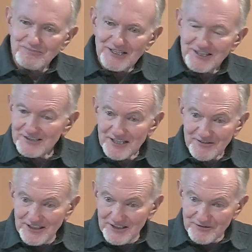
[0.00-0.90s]
but I didn't have
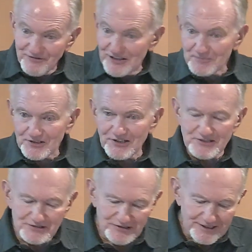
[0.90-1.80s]
any flip
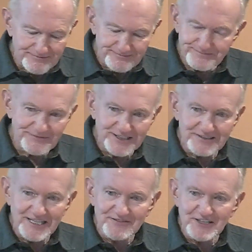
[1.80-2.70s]
charts, so I didn't
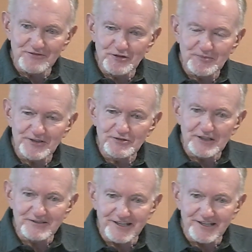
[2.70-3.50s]
have enough room to do it.